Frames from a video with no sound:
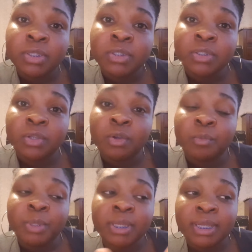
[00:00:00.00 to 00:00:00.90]
So
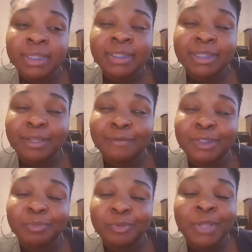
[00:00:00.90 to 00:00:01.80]
because of
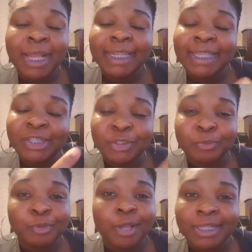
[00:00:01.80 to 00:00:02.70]
this, you got to get your
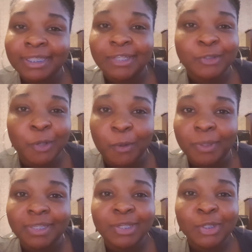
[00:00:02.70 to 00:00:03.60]
process
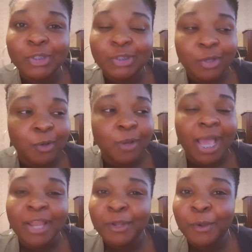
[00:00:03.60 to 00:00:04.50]
going. So
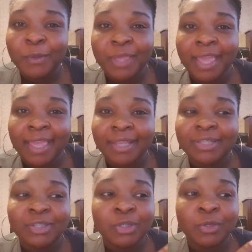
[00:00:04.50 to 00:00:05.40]
I know that,
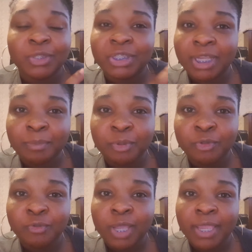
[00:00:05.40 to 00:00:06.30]
you know, the
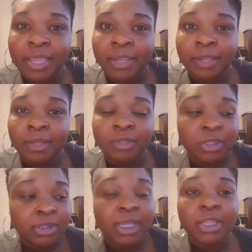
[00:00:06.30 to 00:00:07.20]
shampoos dry your hair out.
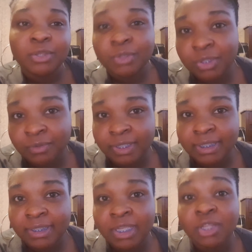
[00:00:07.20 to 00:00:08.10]
So I use the
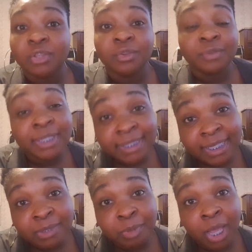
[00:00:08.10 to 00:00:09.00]
grease. The grease
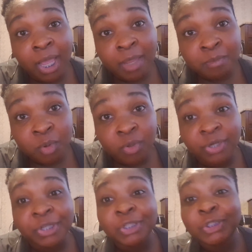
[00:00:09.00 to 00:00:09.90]
stays behind
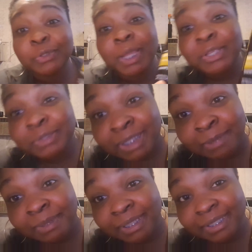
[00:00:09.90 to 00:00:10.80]
more. So I use
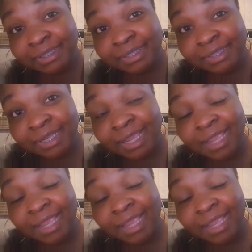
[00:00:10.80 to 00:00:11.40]
deep cleanse.